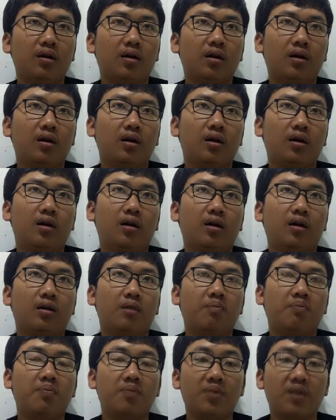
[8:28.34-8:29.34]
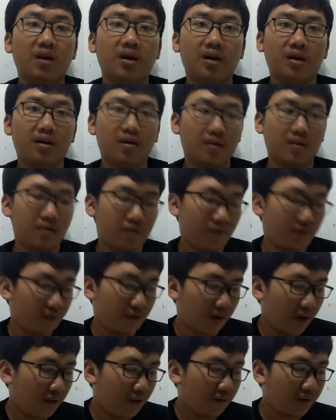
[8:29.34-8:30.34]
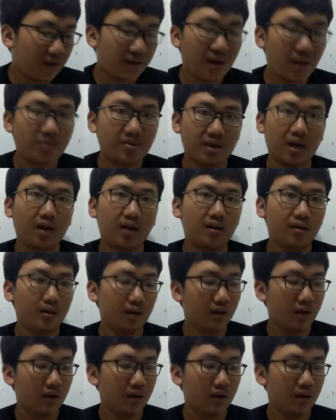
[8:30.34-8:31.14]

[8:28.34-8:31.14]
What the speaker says: for every subject,